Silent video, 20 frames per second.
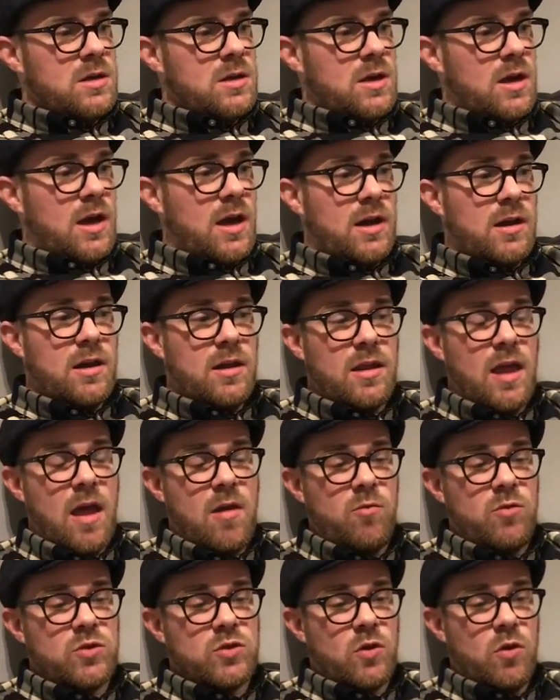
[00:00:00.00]
And
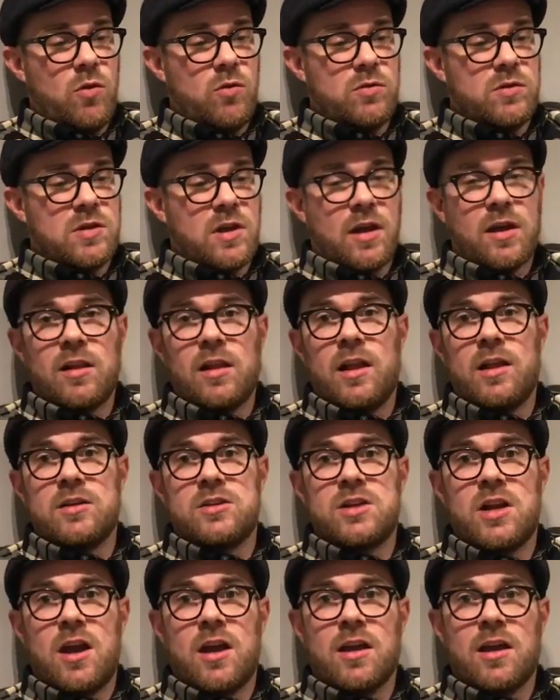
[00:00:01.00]
that was all to a click
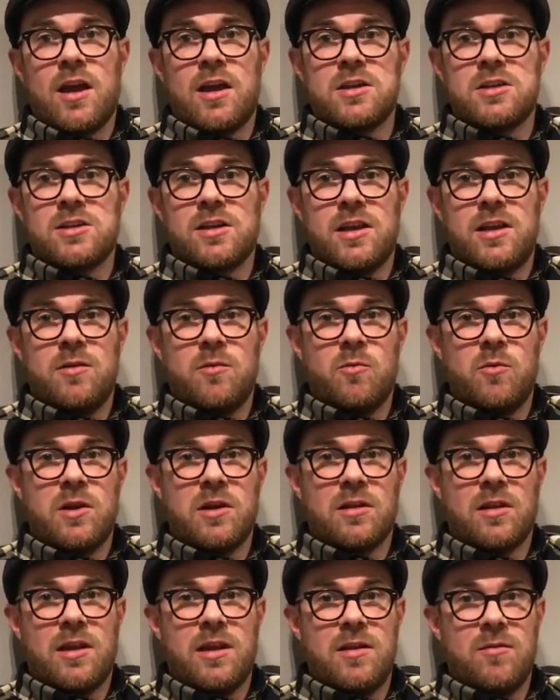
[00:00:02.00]
track, actually,
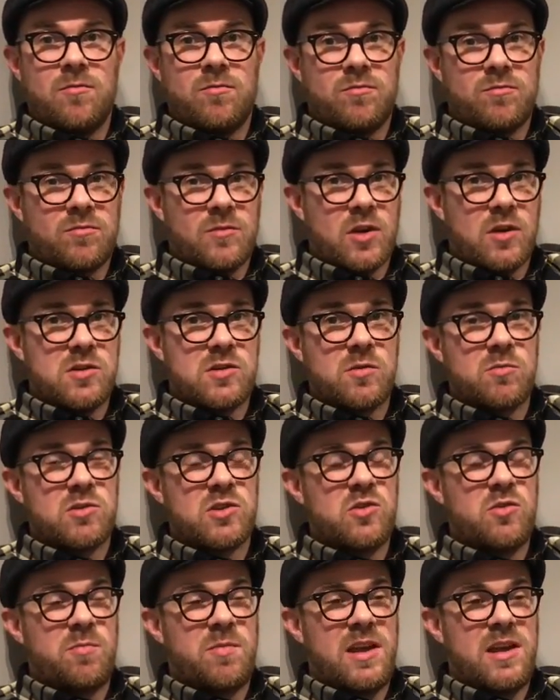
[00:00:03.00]
weirdly, because there was
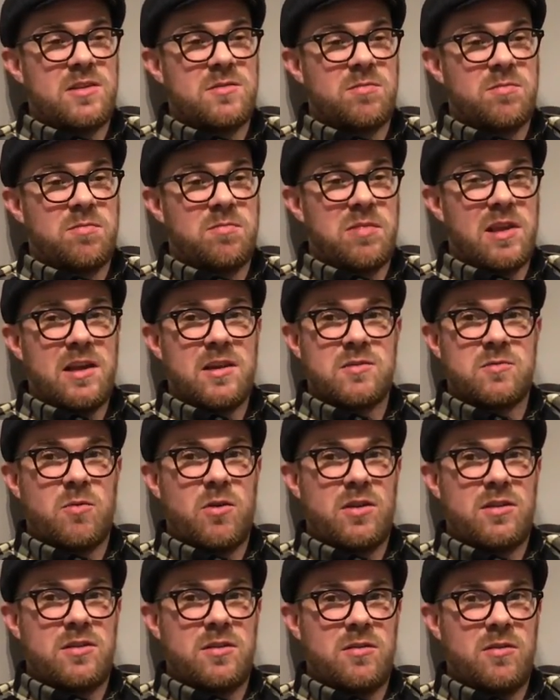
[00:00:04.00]
no bass players
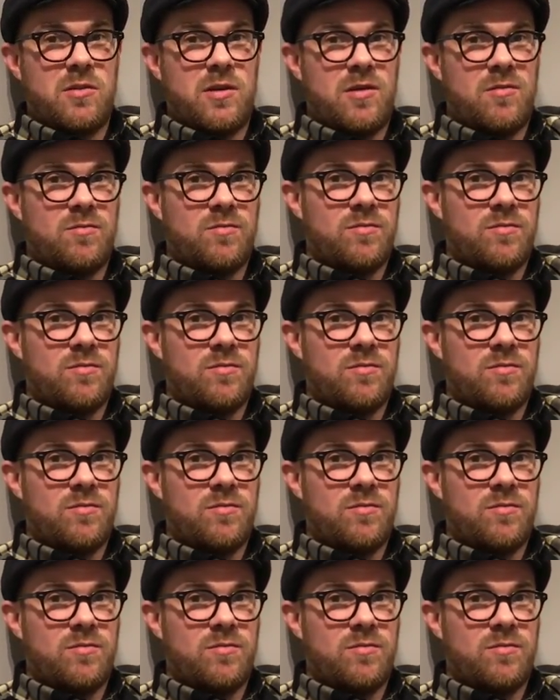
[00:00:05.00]
wanted to do it.